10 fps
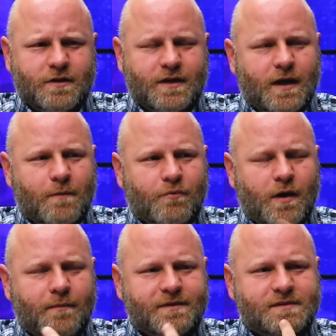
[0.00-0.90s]
you kept
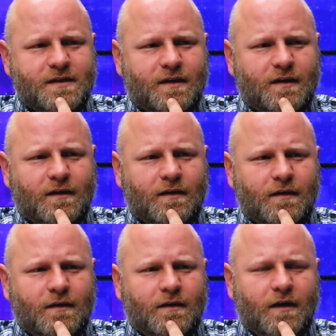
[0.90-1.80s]
promising
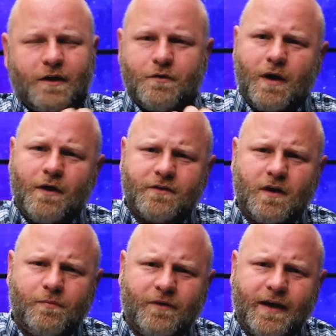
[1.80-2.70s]
a new
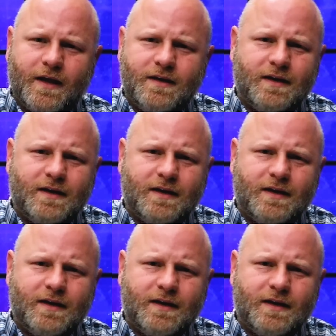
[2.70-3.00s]
healthcare plan.